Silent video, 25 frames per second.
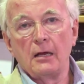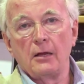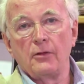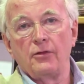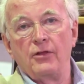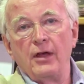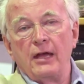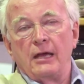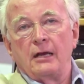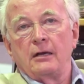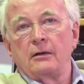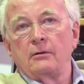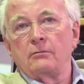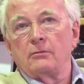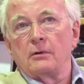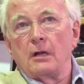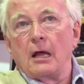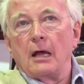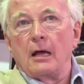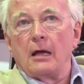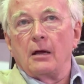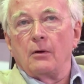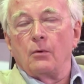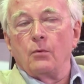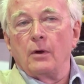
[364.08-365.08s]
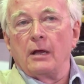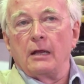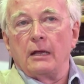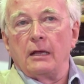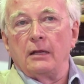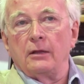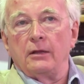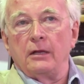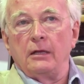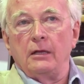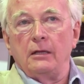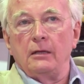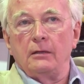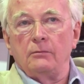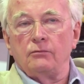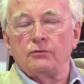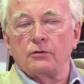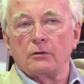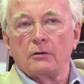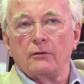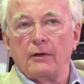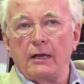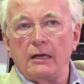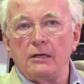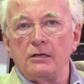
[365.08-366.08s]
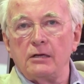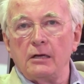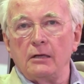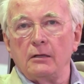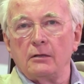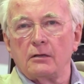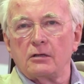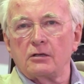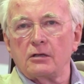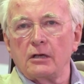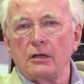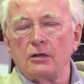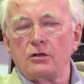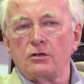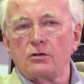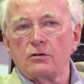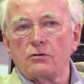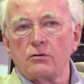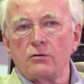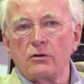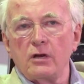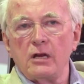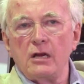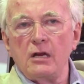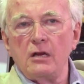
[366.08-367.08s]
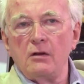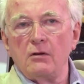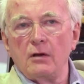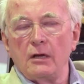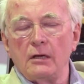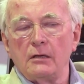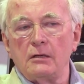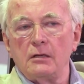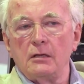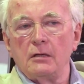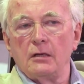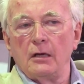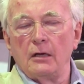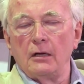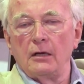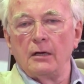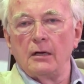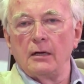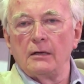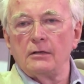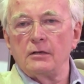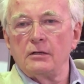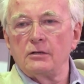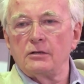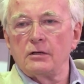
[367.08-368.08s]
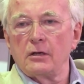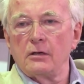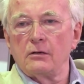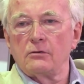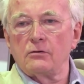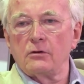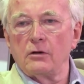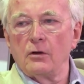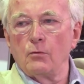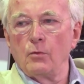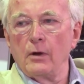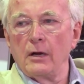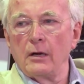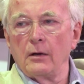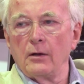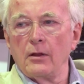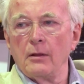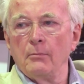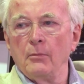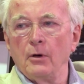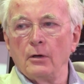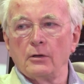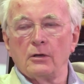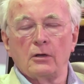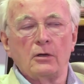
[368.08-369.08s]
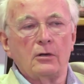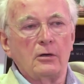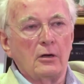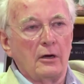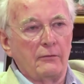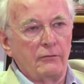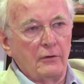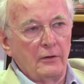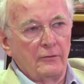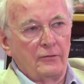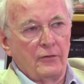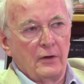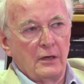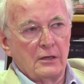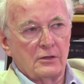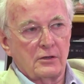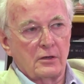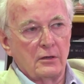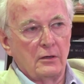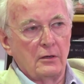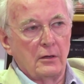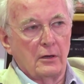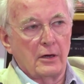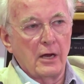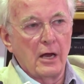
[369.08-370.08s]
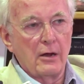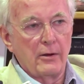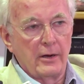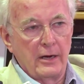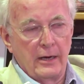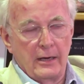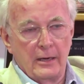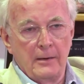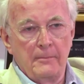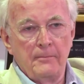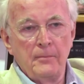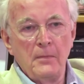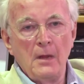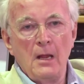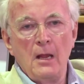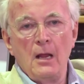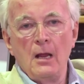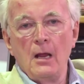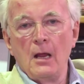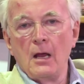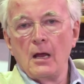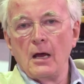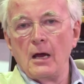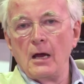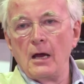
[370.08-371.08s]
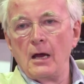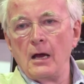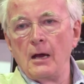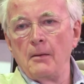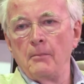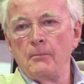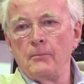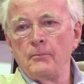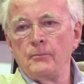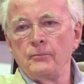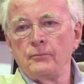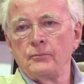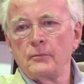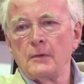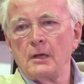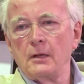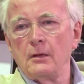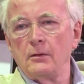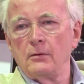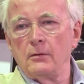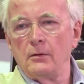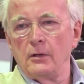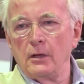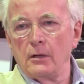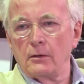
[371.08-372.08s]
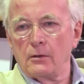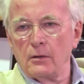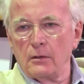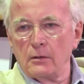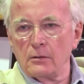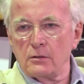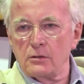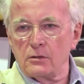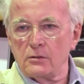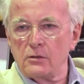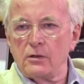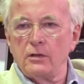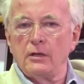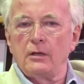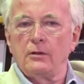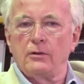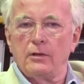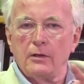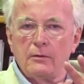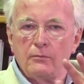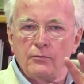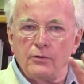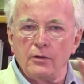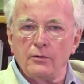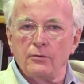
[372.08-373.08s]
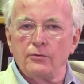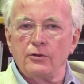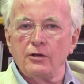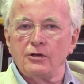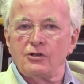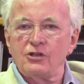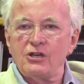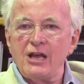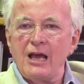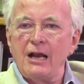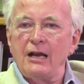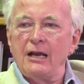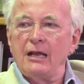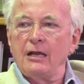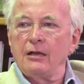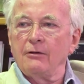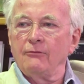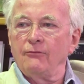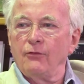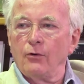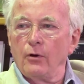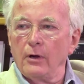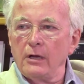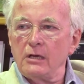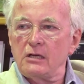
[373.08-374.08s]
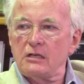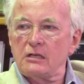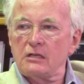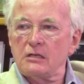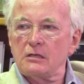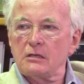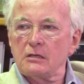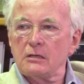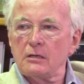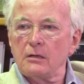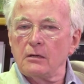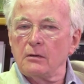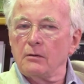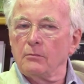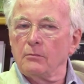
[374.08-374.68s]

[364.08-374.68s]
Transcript: Then in the sort of 18th century, early 19th century, when the modern novel first got going, the telling voice